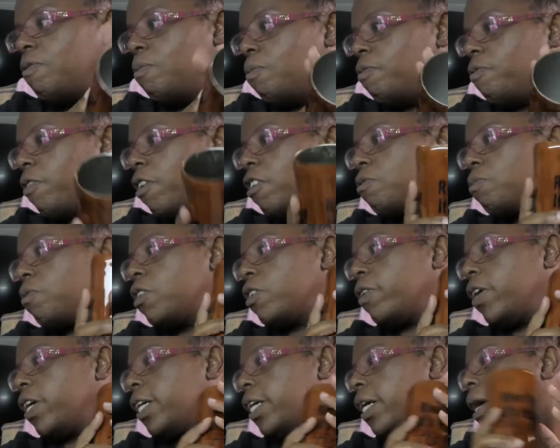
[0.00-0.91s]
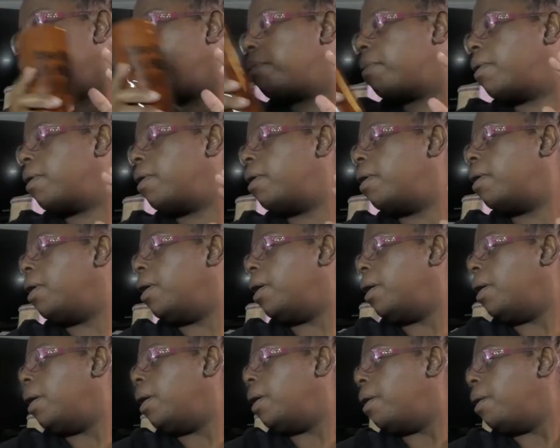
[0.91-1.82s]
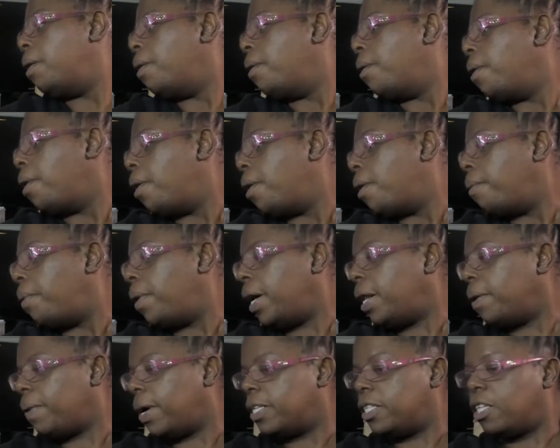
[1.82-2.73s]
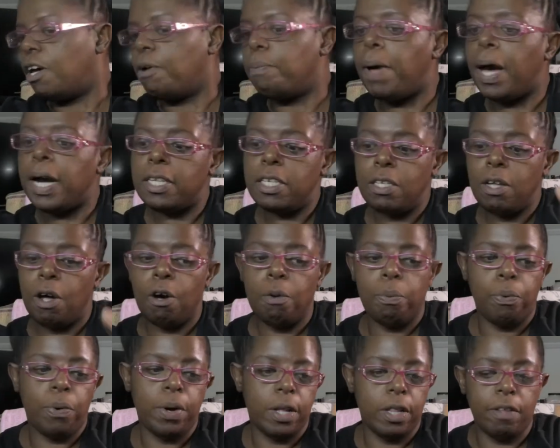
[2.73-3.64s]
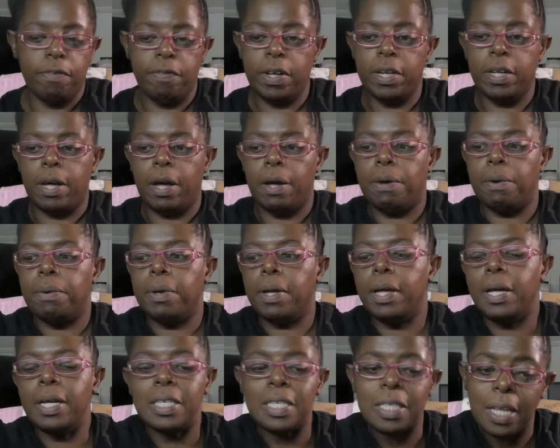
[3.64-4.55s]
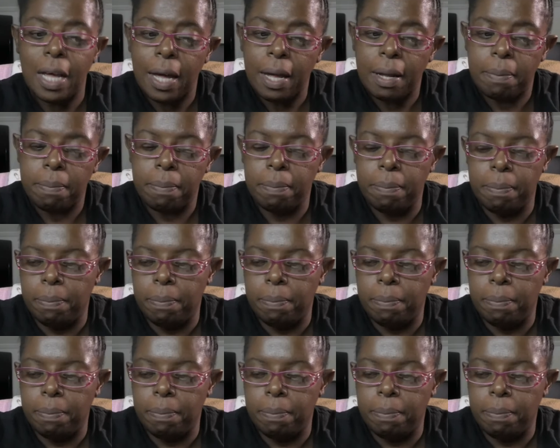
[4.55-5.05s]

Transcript: First wood grain cup. But anyway, so back to the whole point of the video is that